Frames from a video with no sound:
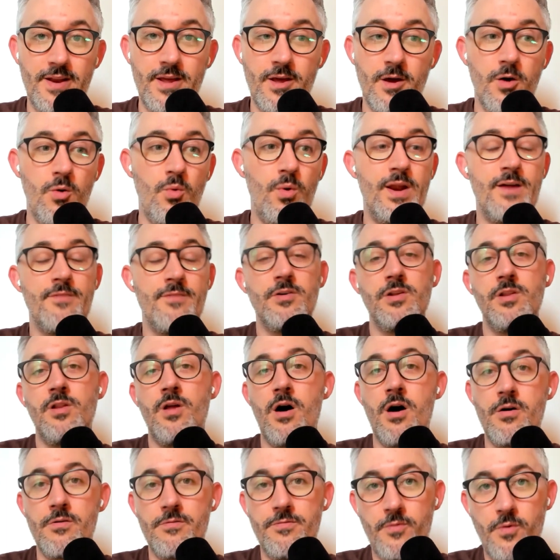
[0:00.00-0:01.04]
video, whatever
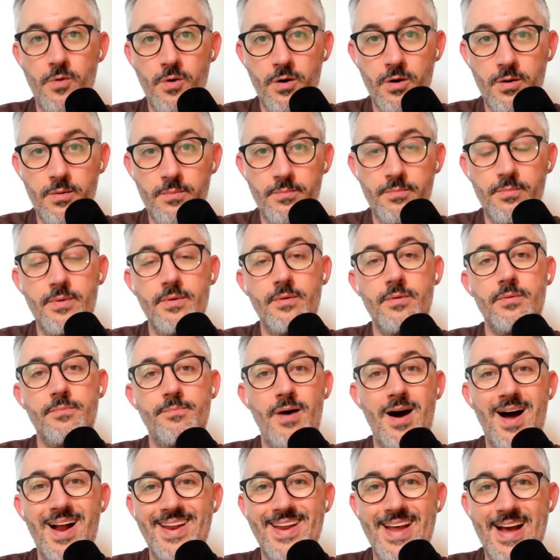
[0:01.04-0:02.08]
long form
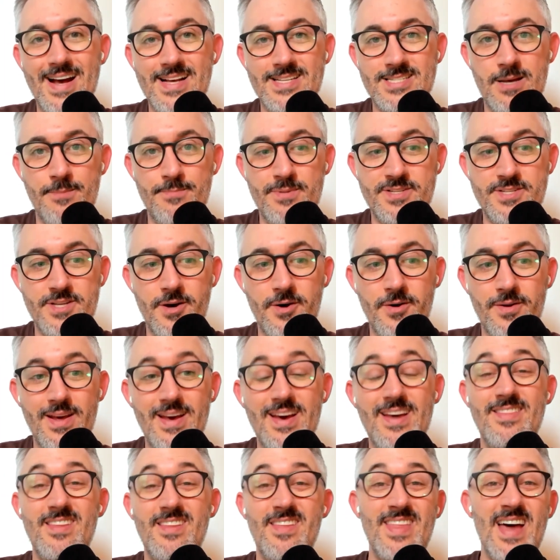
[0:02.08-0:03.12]
podcast episode
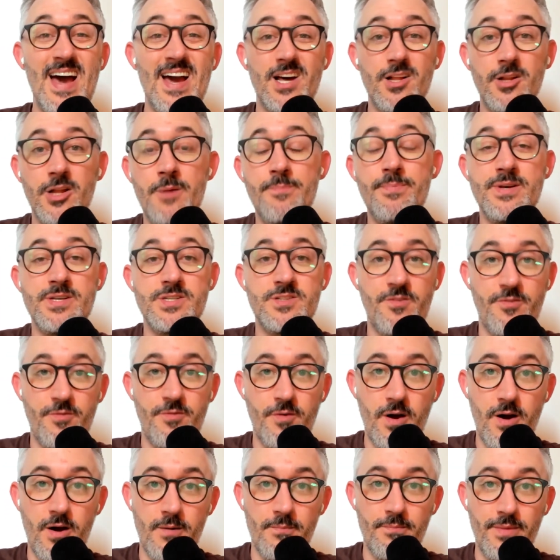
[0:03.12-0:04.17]
that clip is
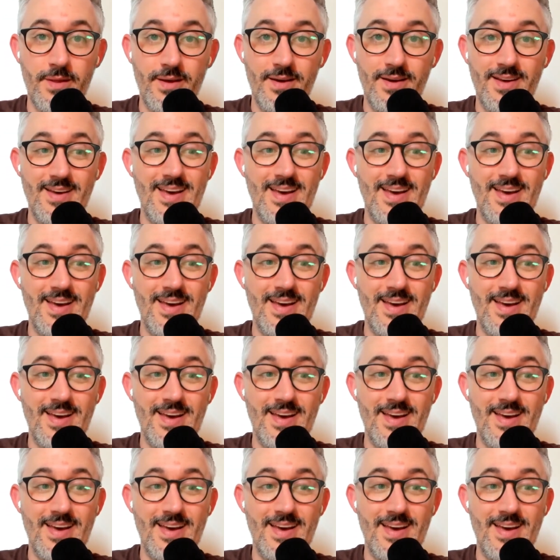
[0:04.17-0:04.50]
from,